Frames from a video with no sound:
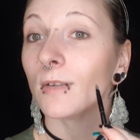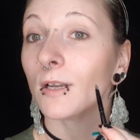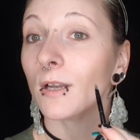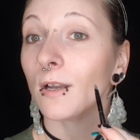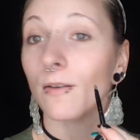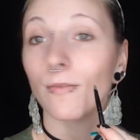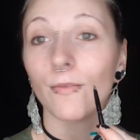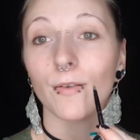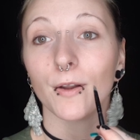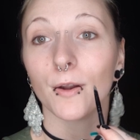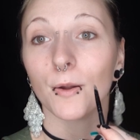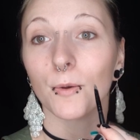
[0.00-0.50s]

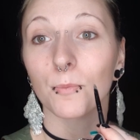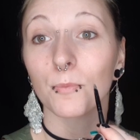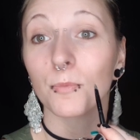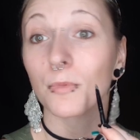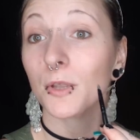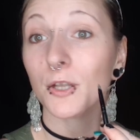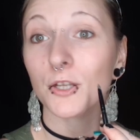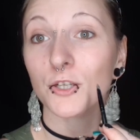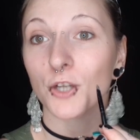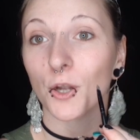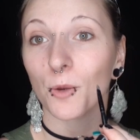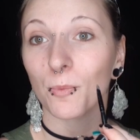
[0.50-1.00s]
If I don't
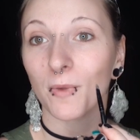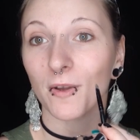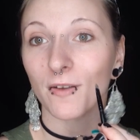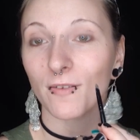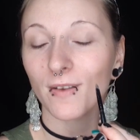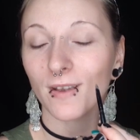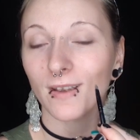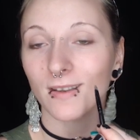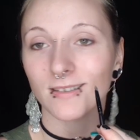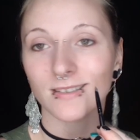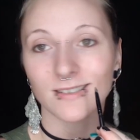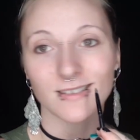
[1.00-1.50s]
bleach out my
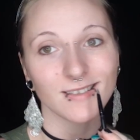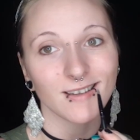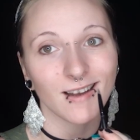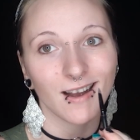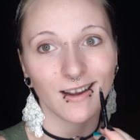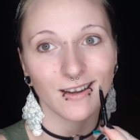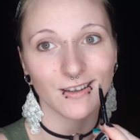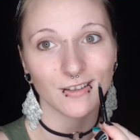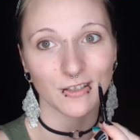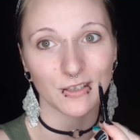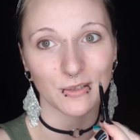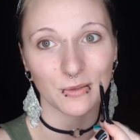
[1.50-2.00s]
face
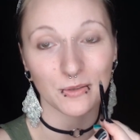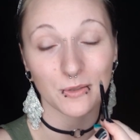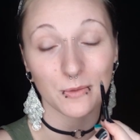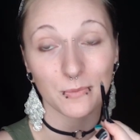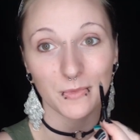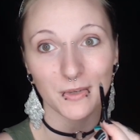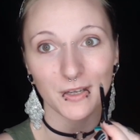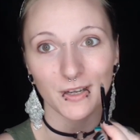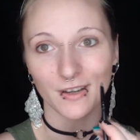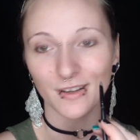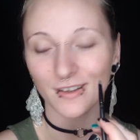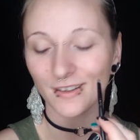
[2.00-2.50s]
entirely with the
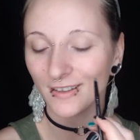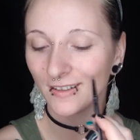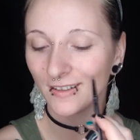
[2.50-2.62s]
mirror.